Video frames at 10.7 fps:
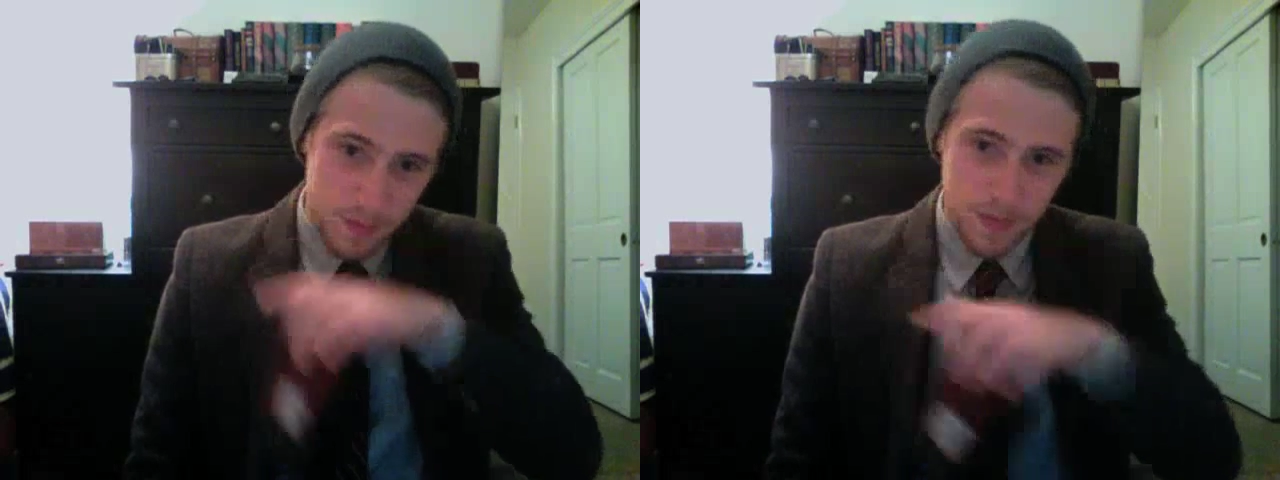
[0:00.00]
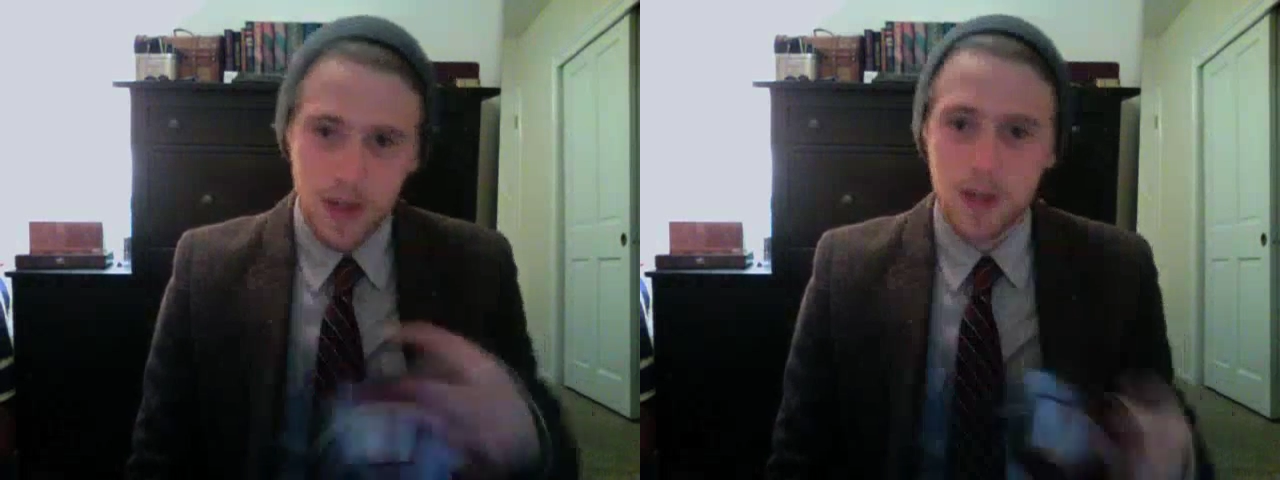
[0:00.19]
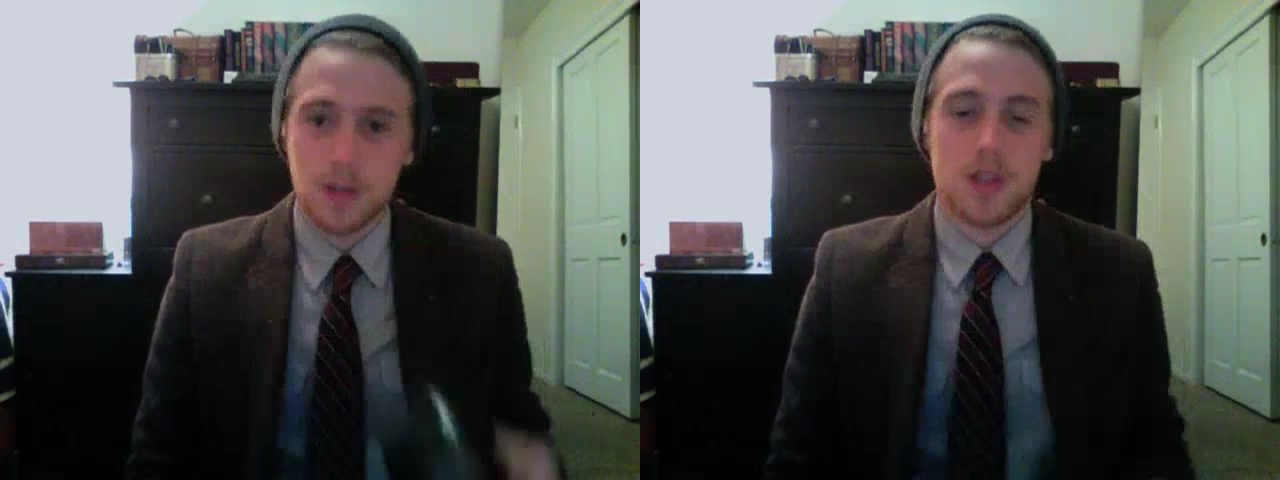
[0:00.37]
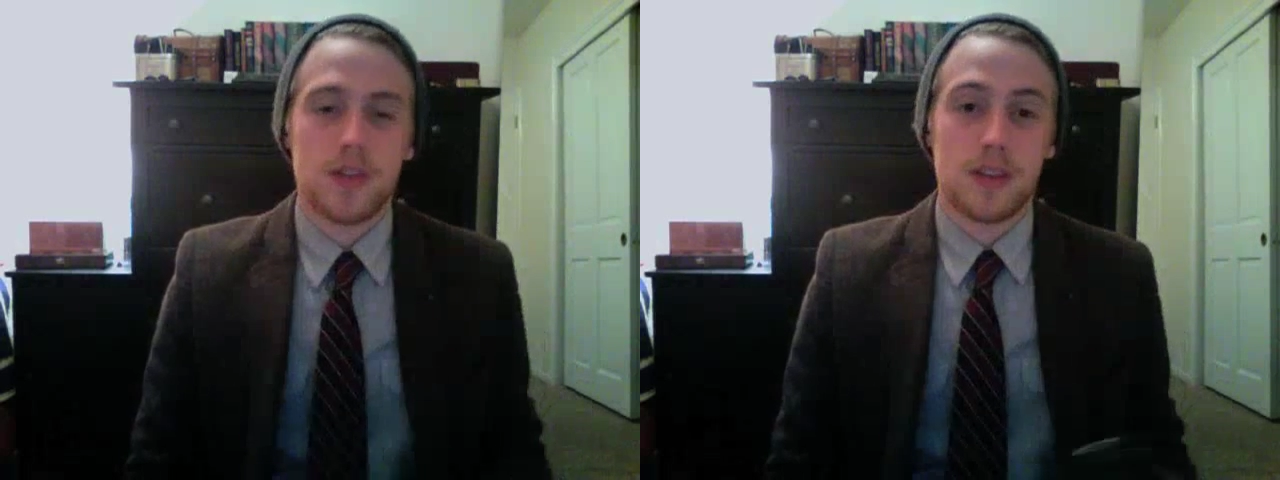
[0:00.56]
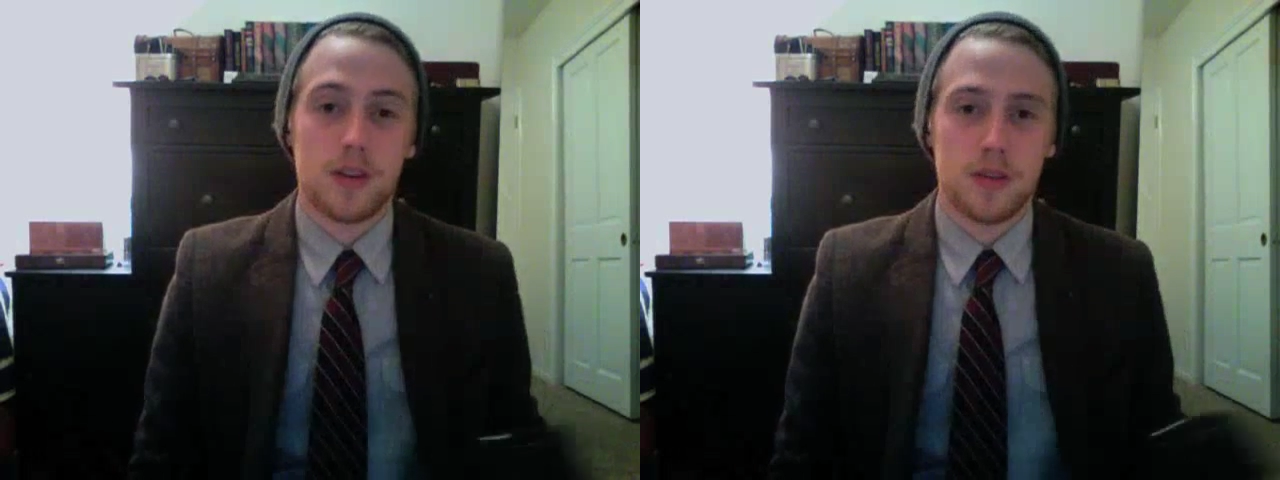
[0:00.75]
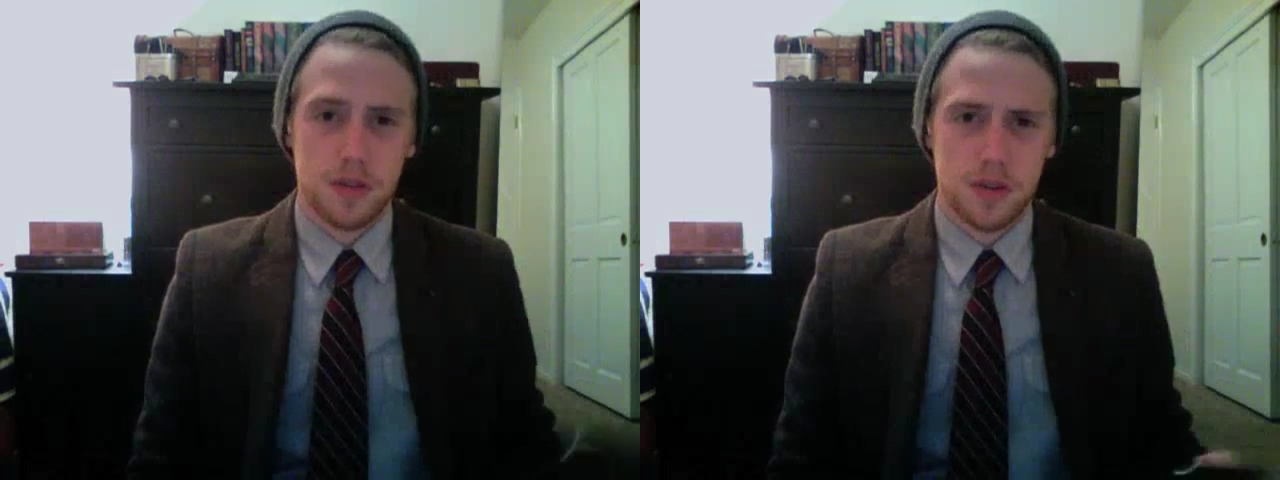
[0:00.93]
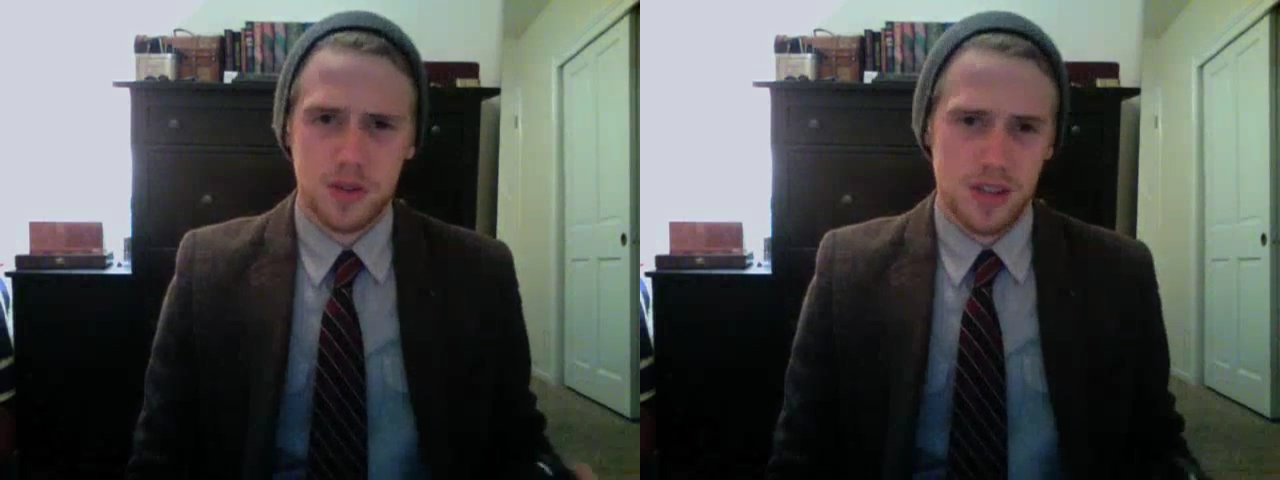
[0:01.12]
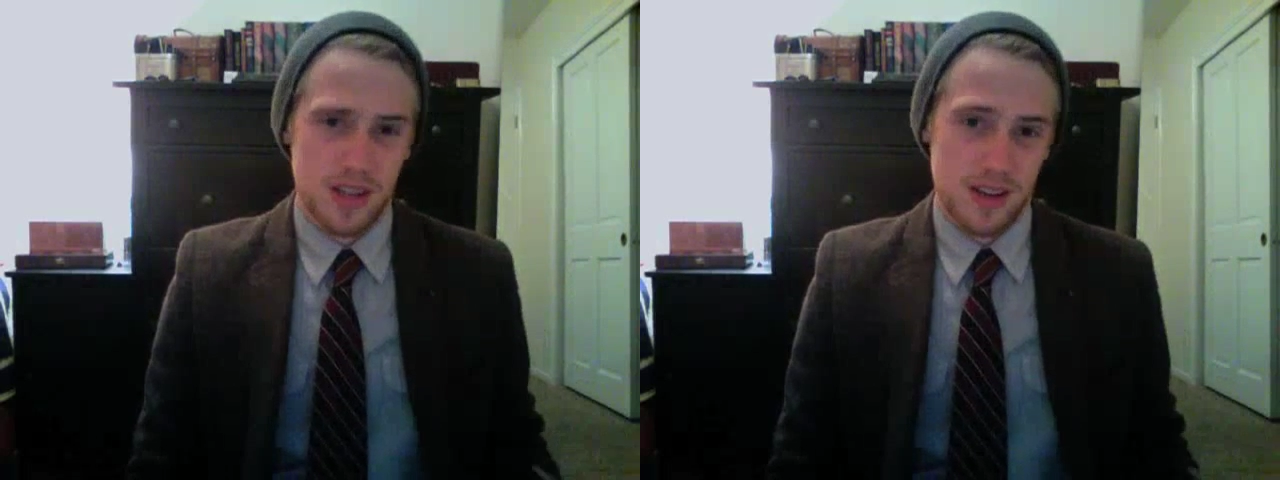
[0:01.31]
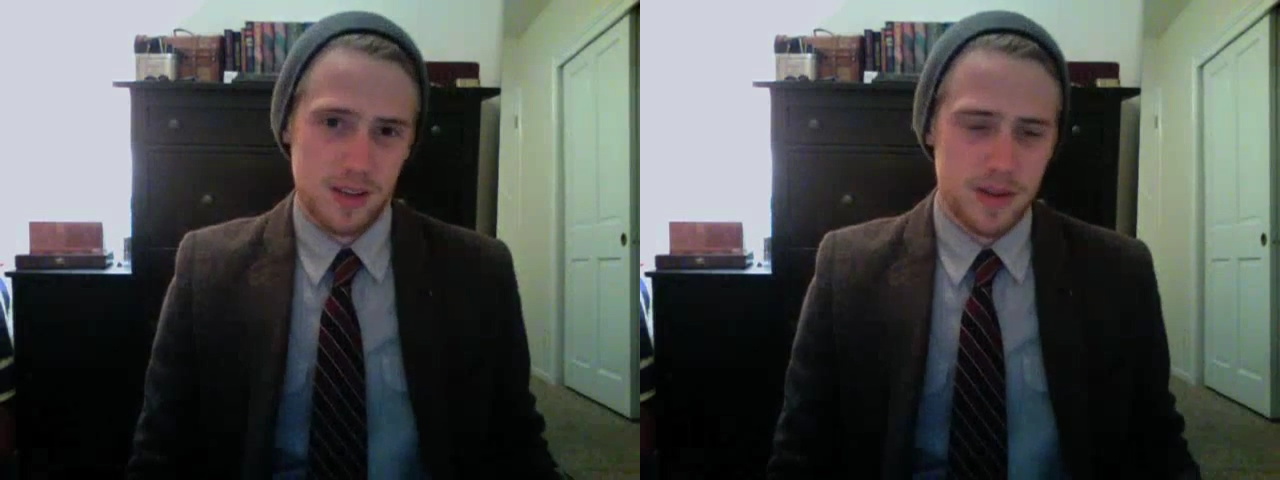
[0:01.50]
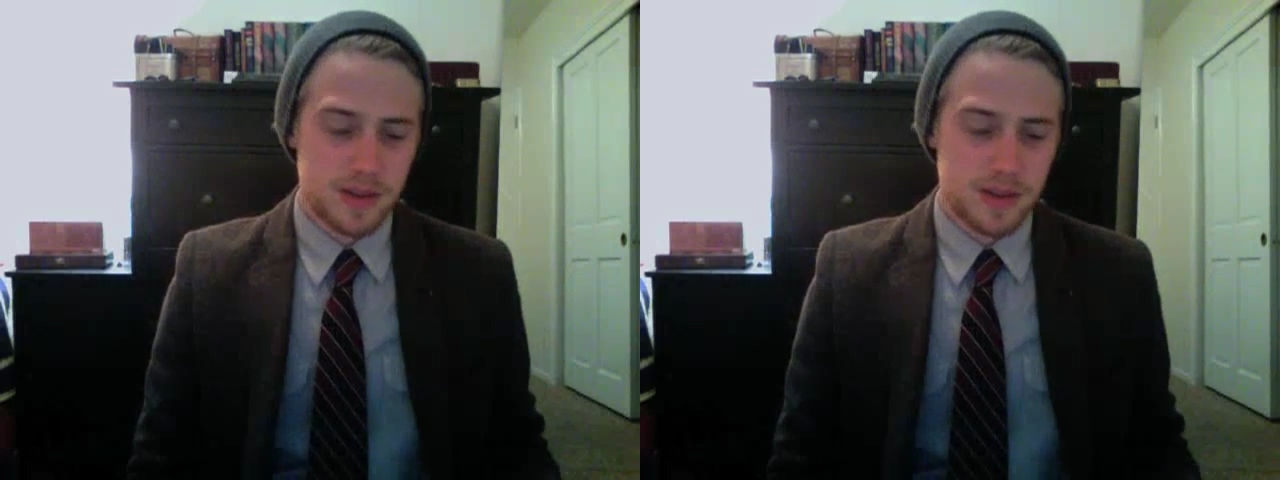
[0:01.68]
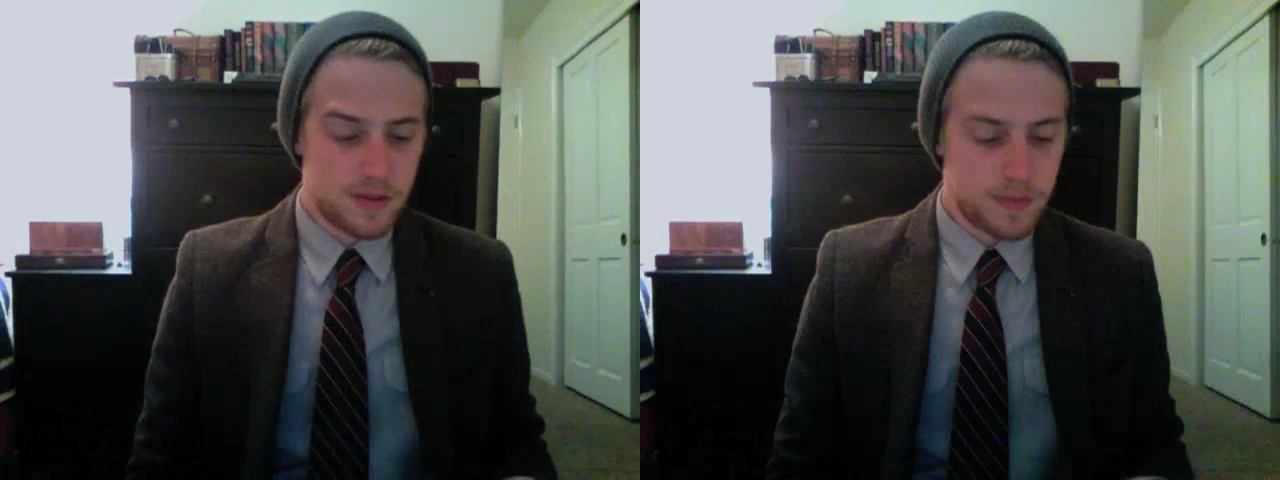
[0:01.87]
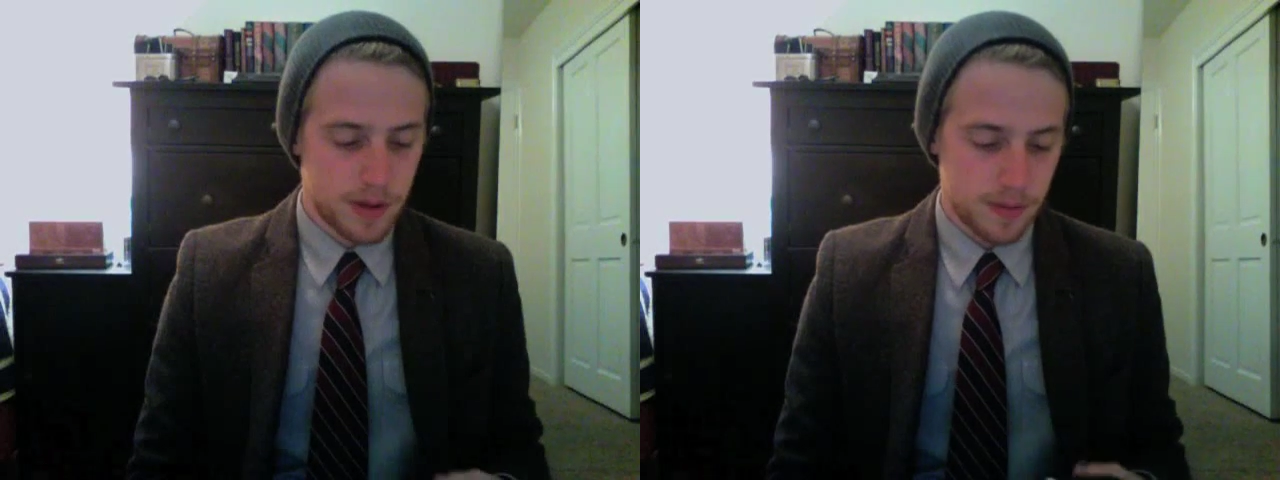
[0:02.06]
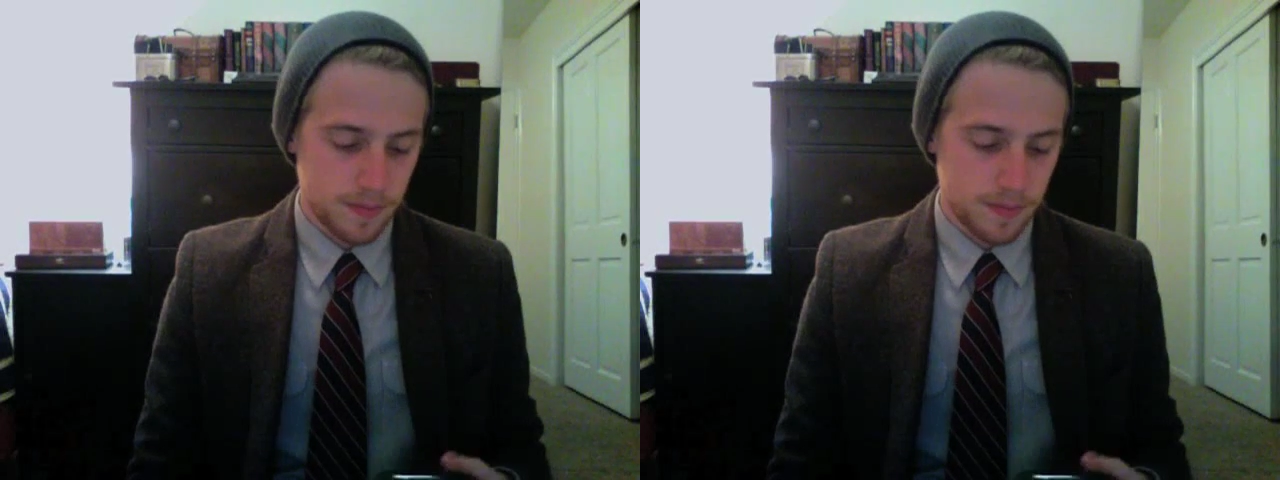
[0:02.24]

Dunhill stuff, like they're usually not that expensive. But,